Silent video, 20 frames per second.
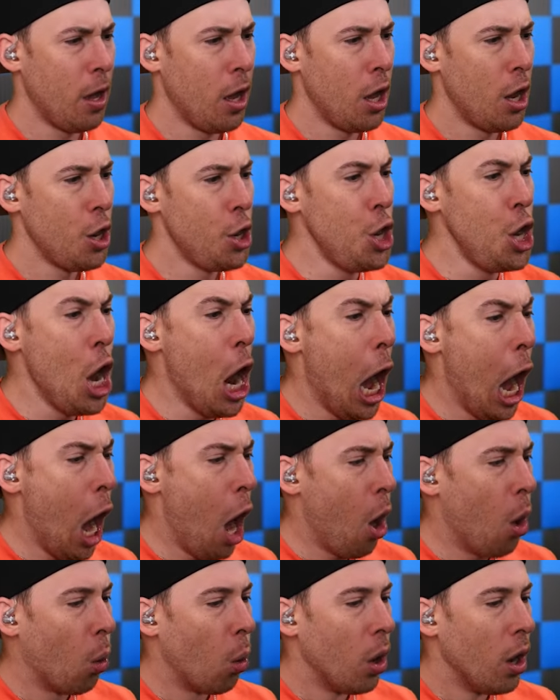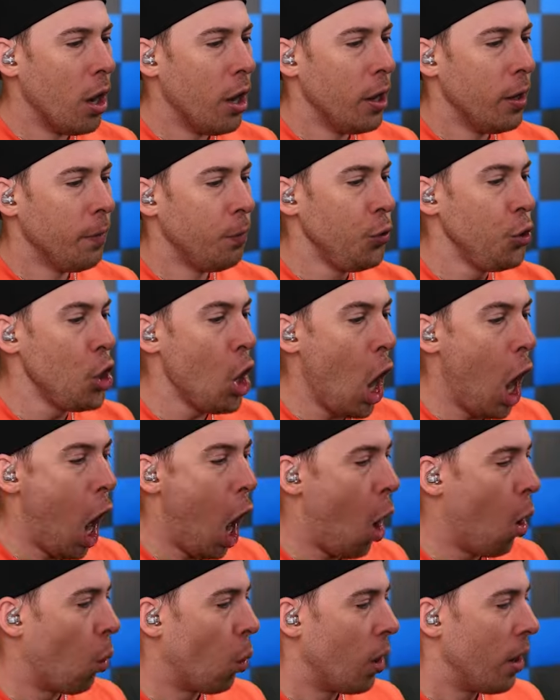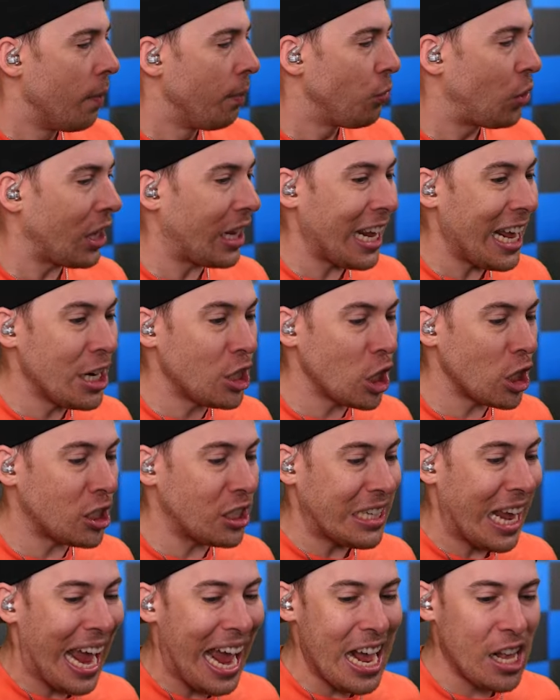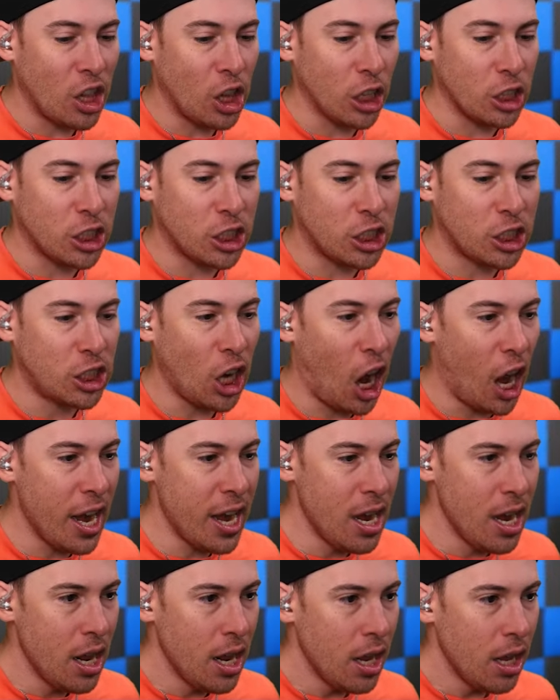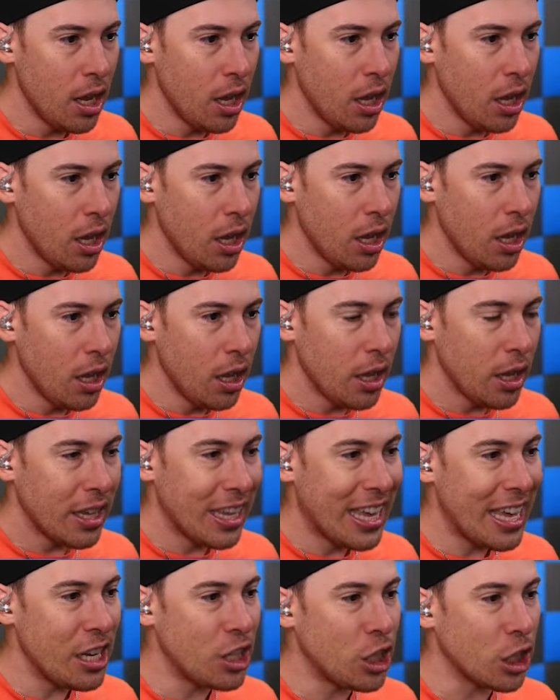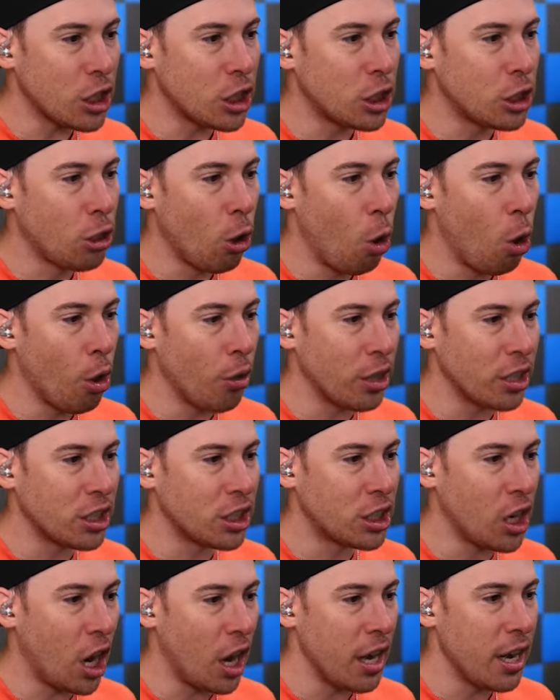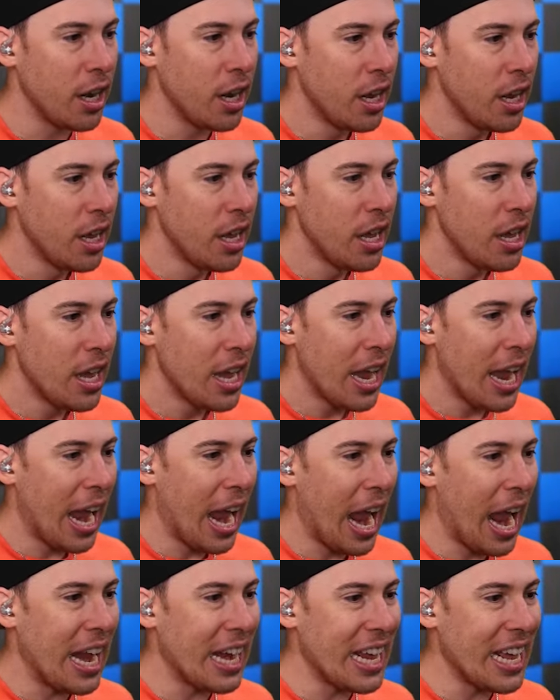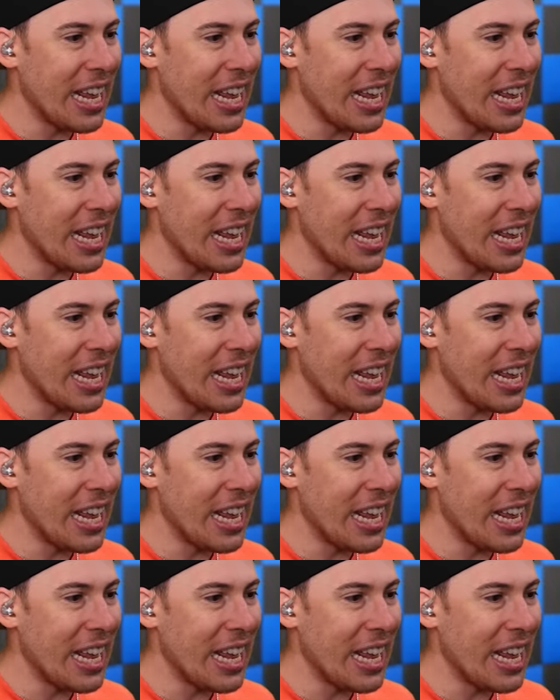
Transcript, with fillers: No! No! Did he just take the sun? He just stole the sun and